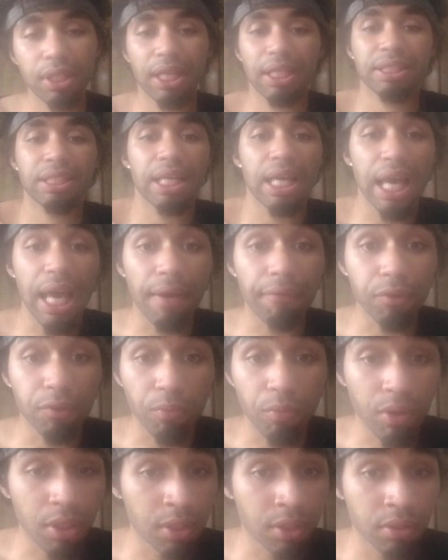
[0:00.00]
Like I said,
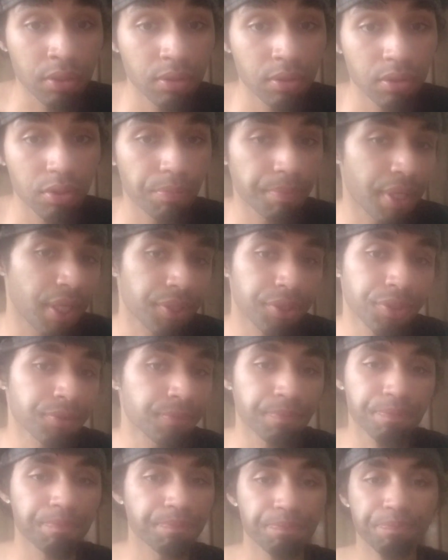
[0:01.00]
everyone, no matter
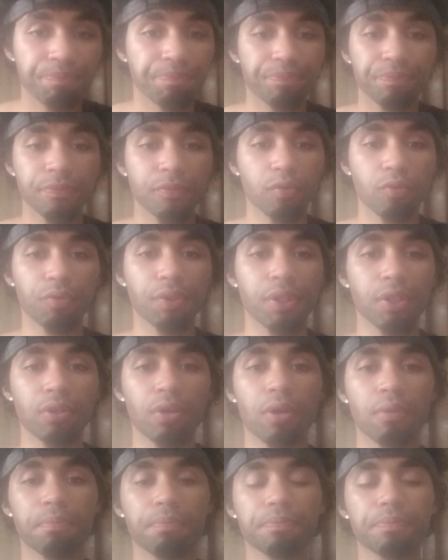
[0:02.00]
who they
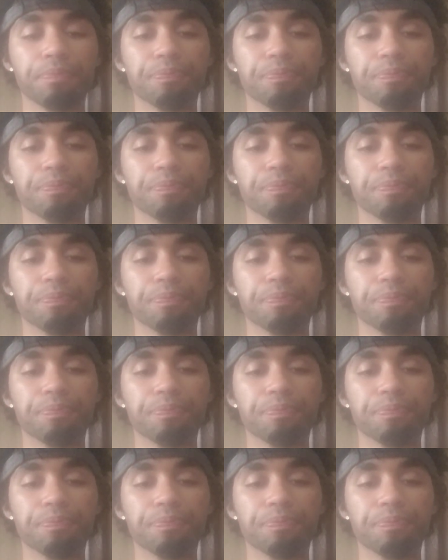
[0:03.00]
are.